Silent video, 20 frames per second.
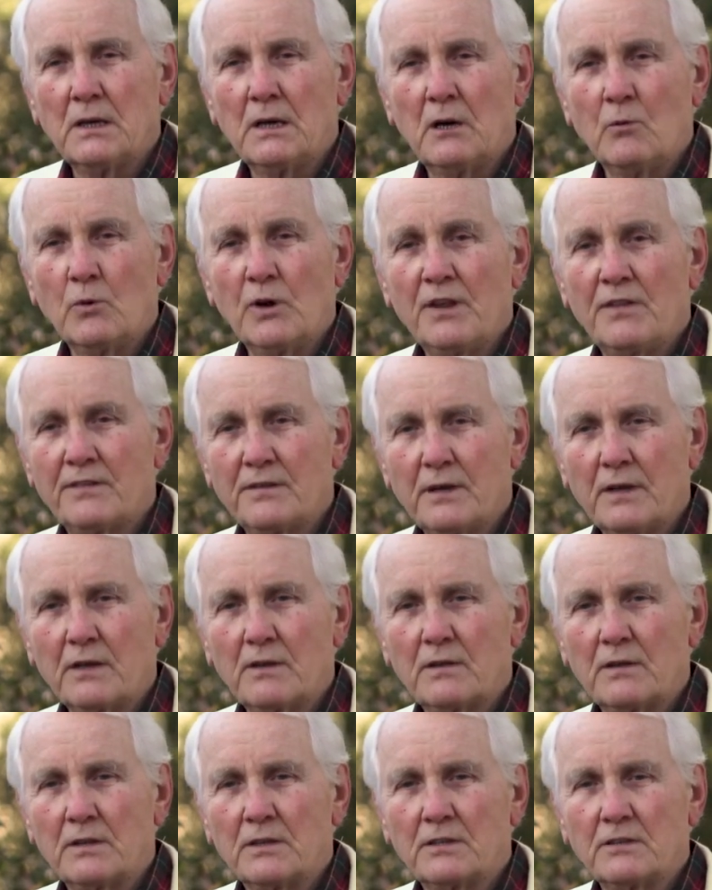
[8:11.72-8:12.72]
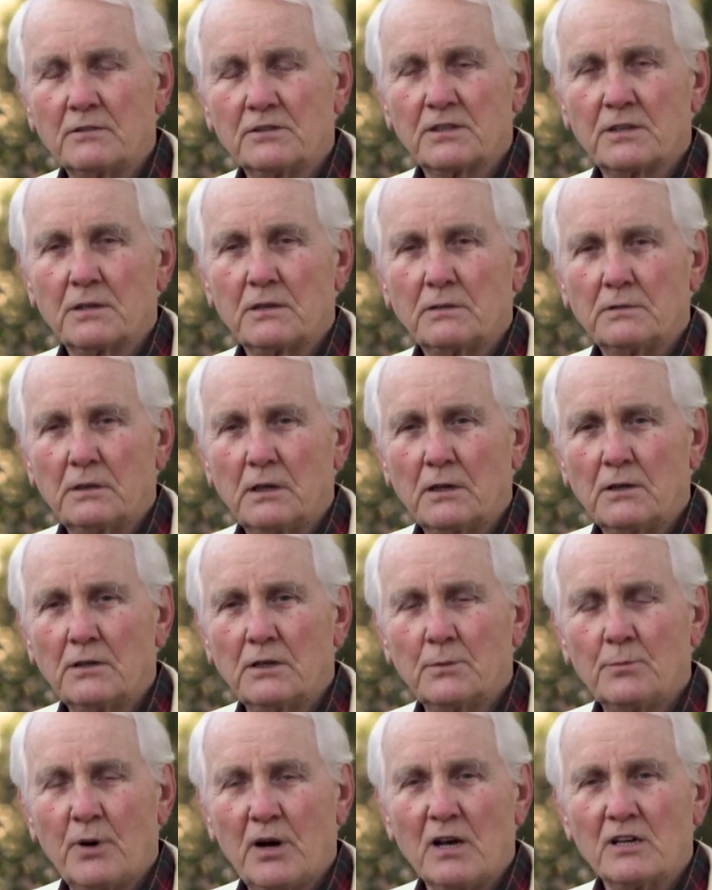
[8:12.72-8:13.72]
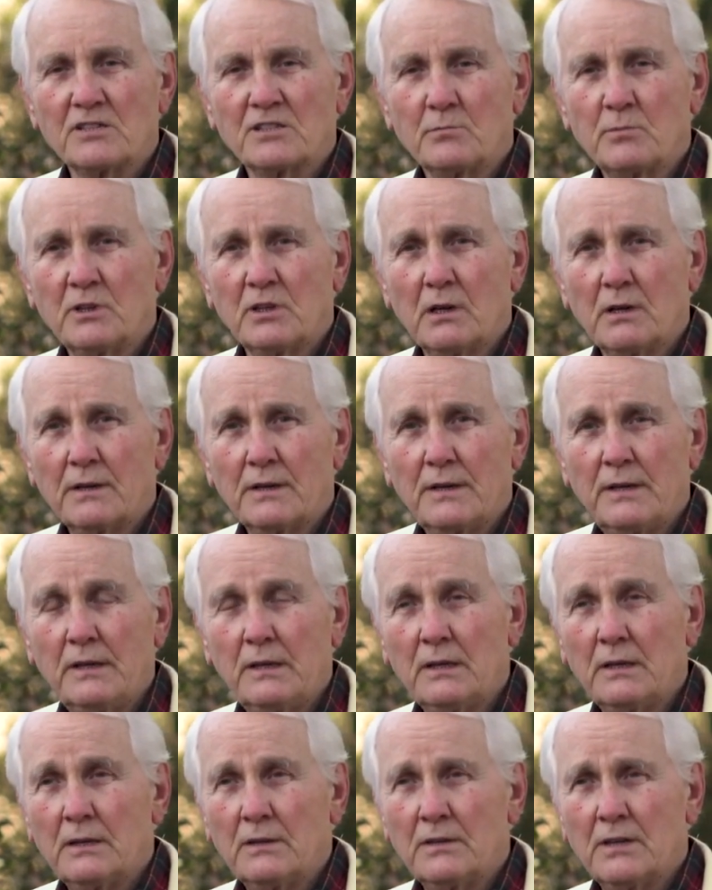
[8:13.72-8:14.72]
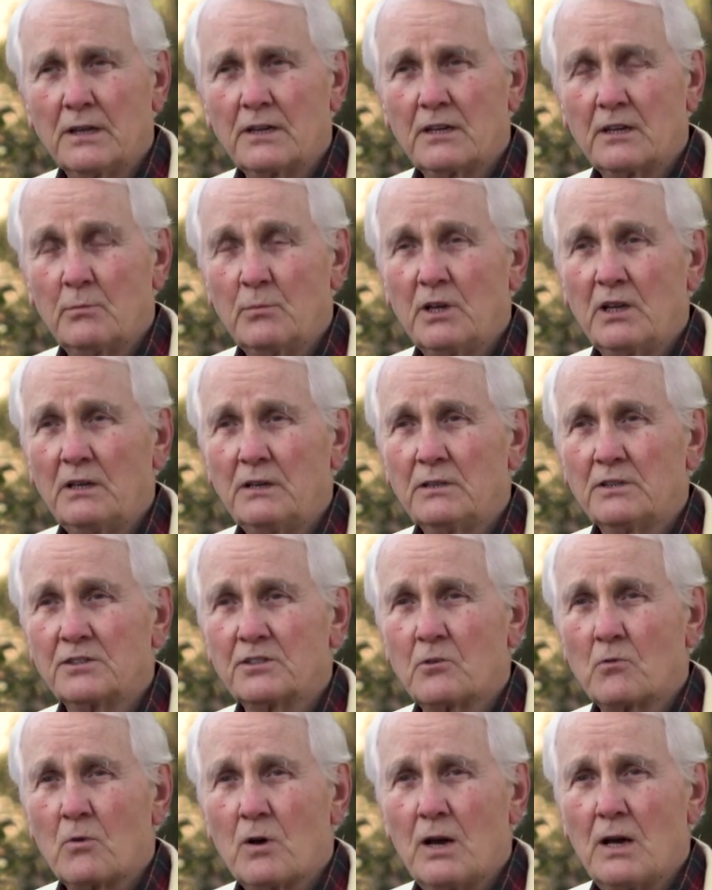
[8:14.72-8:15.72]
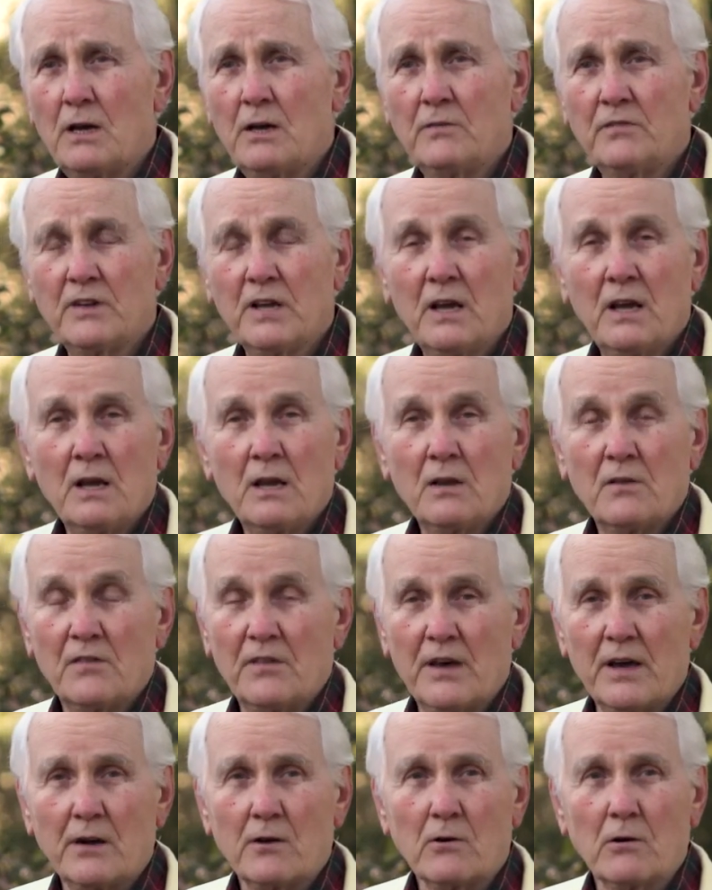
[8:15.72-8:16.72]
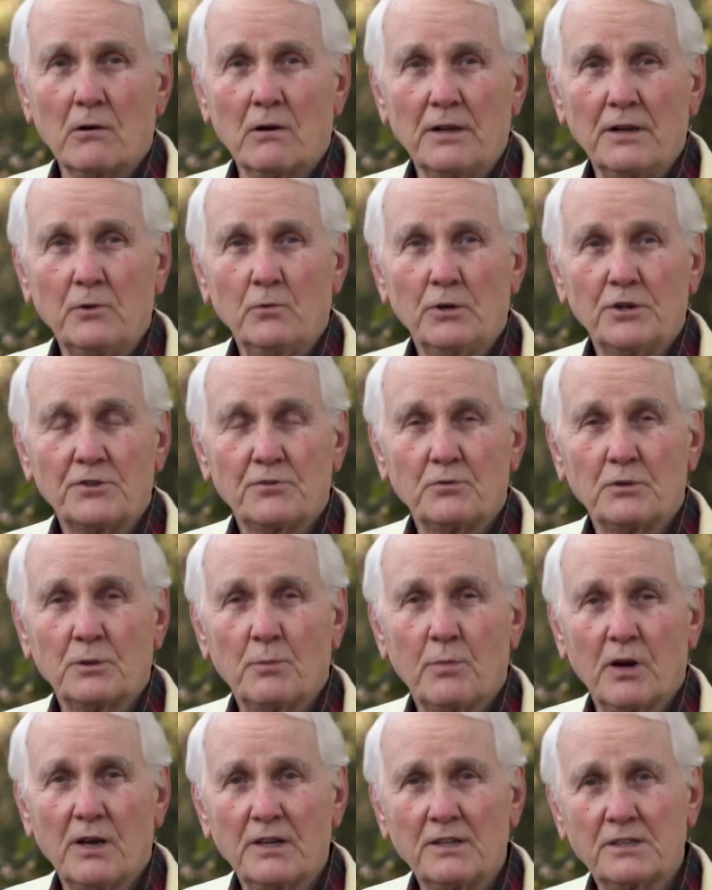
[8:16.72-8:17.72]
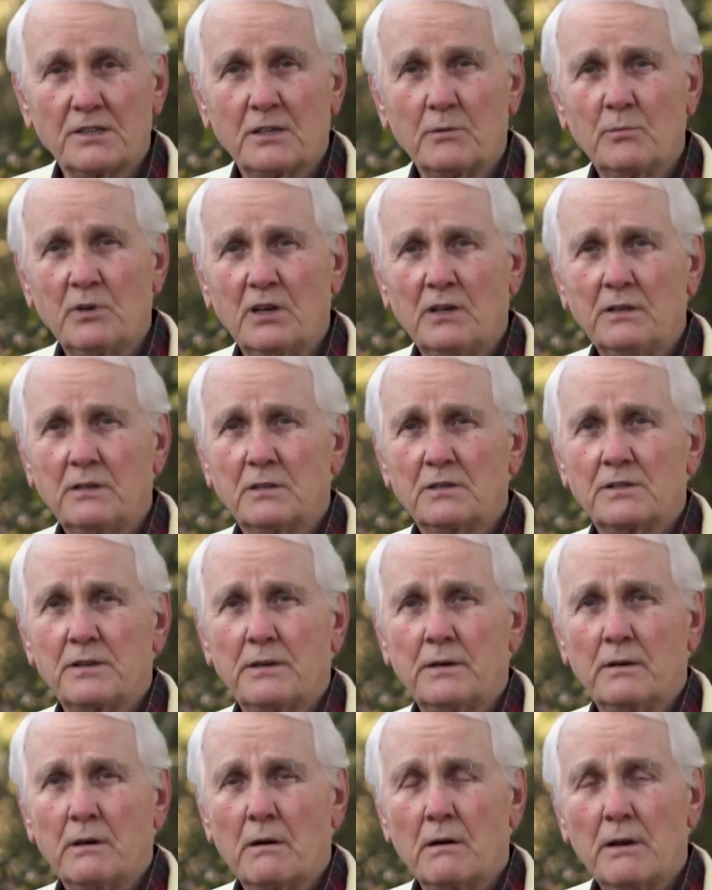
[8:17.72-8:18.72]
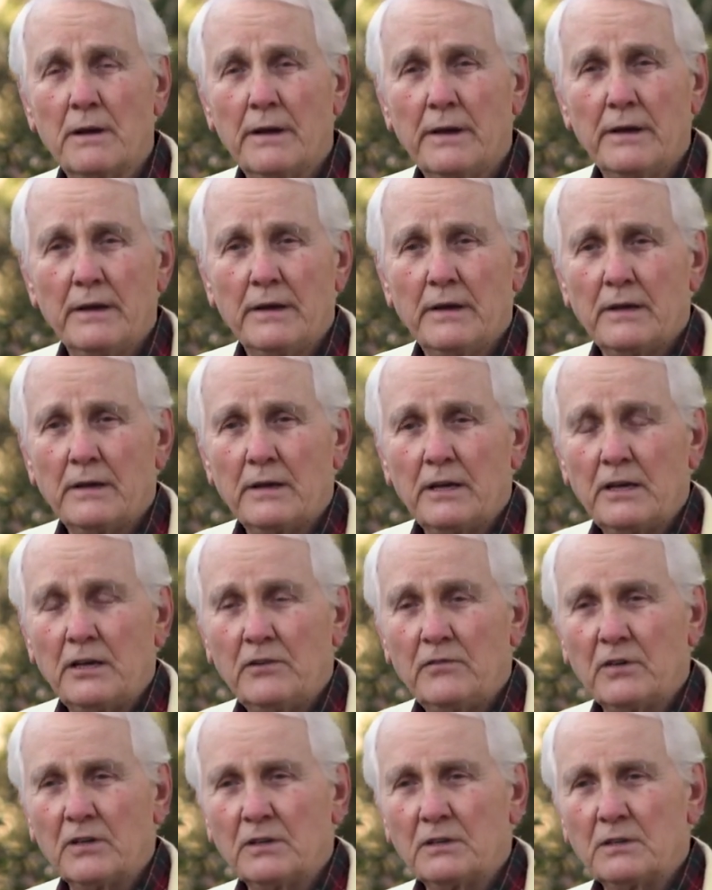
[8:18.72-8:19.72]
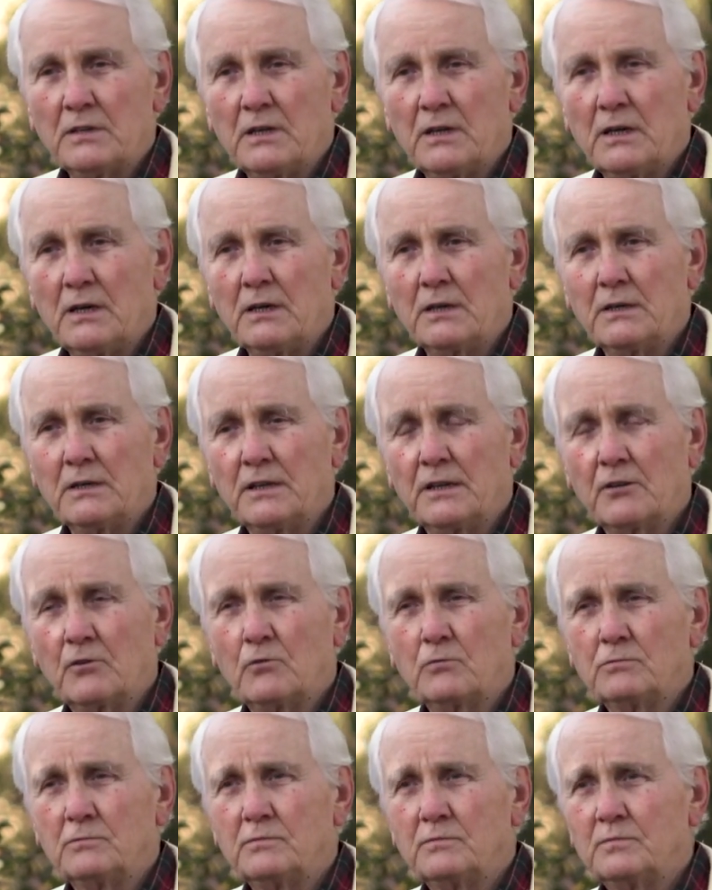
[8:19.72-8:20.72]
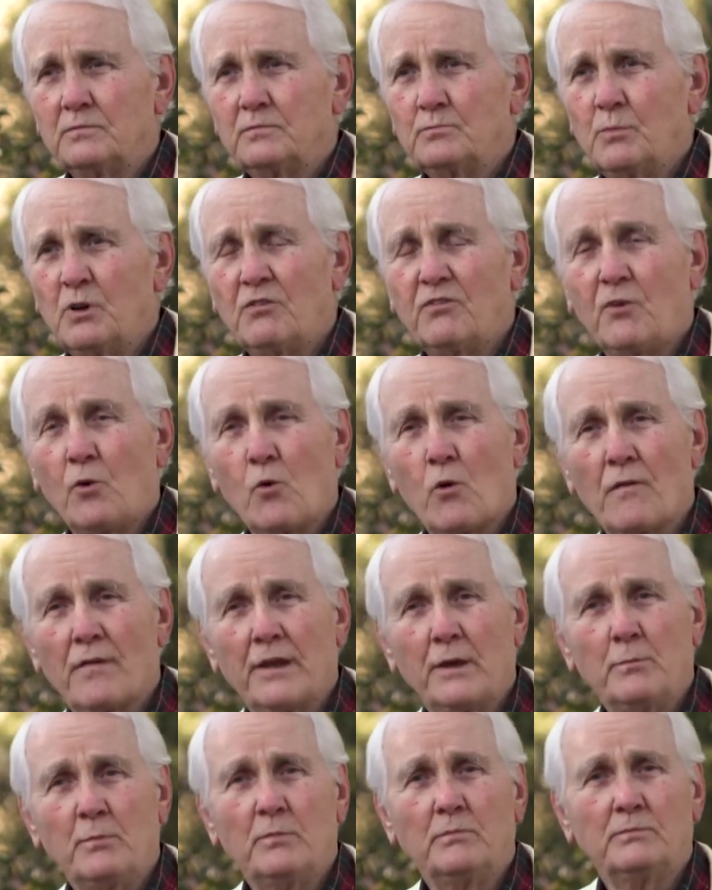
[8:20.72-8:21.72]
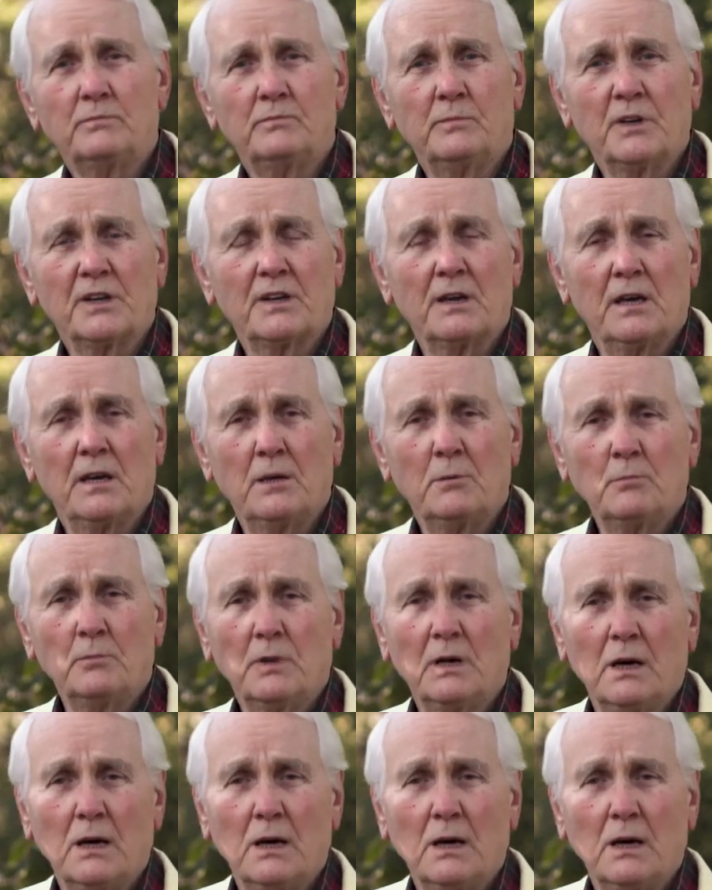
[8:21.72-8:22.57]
we think that there's a good possibility that camellias arrived that early, which would place camellias here even before they became